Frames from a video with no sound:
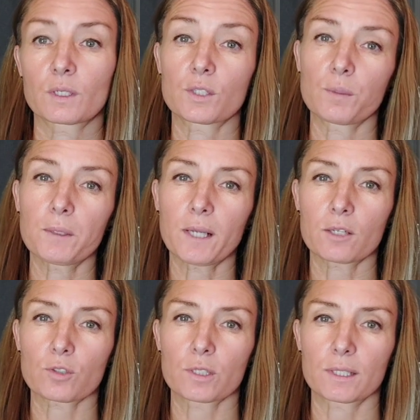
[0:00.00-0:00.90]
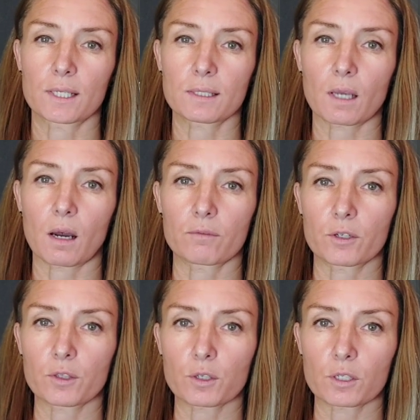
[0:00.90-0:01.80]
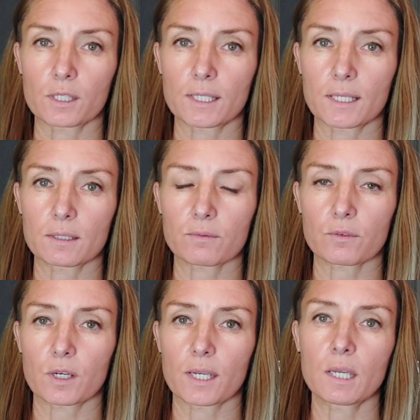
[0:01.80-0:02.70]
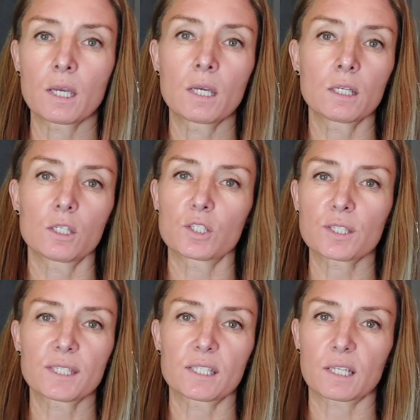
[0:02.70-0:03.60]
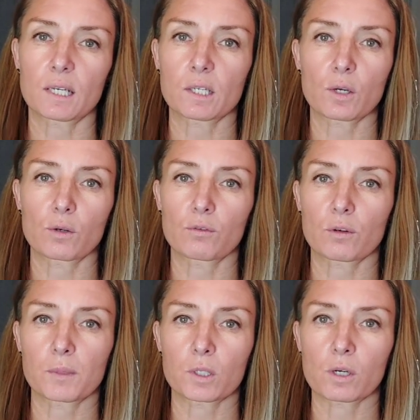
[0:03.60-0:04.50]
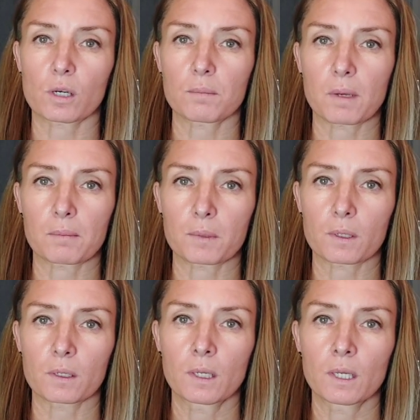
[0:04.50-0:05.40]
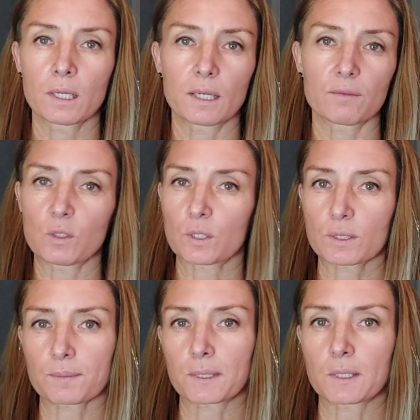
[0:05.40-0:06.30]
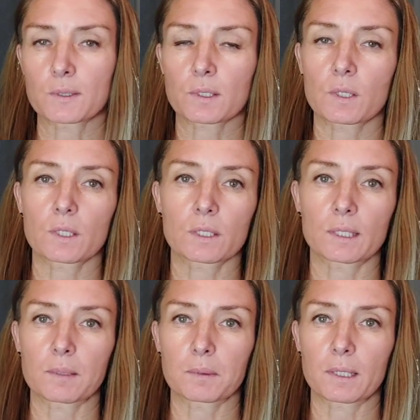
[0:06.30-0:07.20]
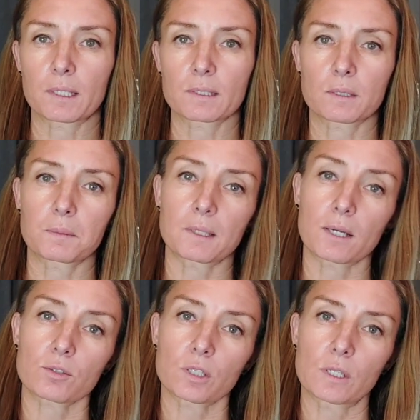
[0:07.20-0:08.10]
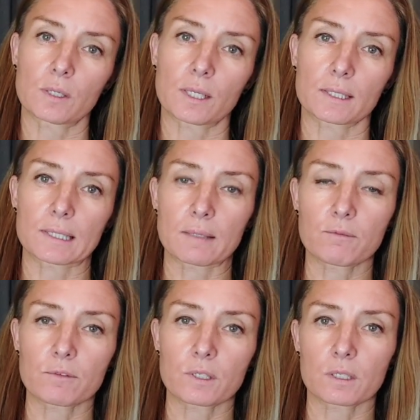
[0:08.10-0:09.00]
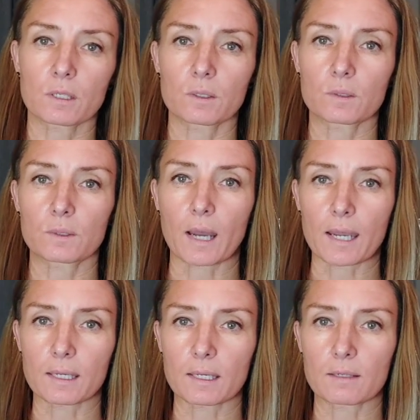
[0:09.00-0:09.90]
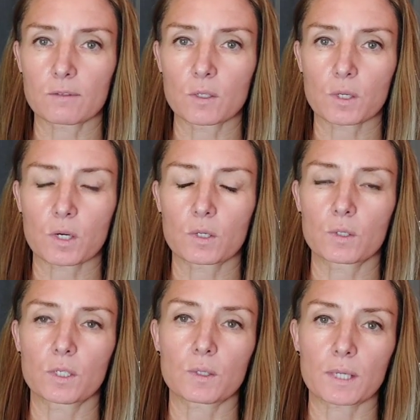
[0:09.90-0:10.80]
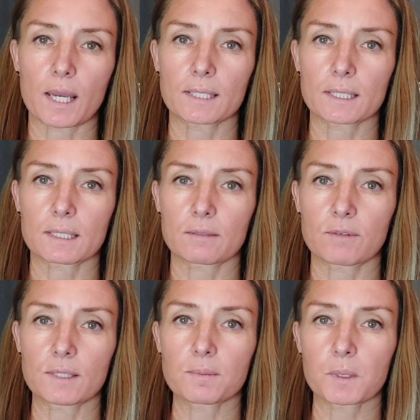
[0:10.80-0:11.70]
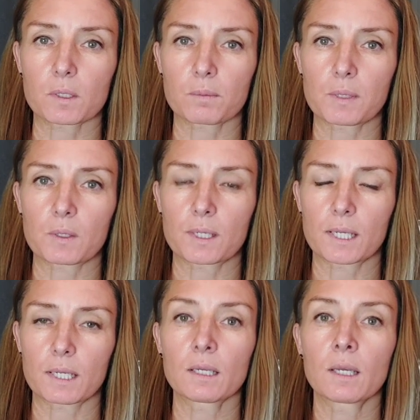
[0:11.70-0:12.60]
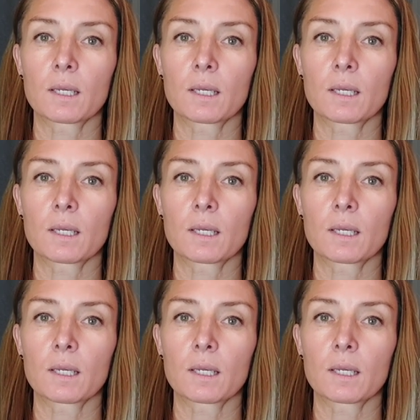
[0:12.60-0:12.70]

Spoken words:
Supernatural does offer 30 days free. You just need to get a code from a current member. If you know somebody who's currently playing Supernatural, you can ask them for a code. I can give you a code. You can ask in the Facebook community.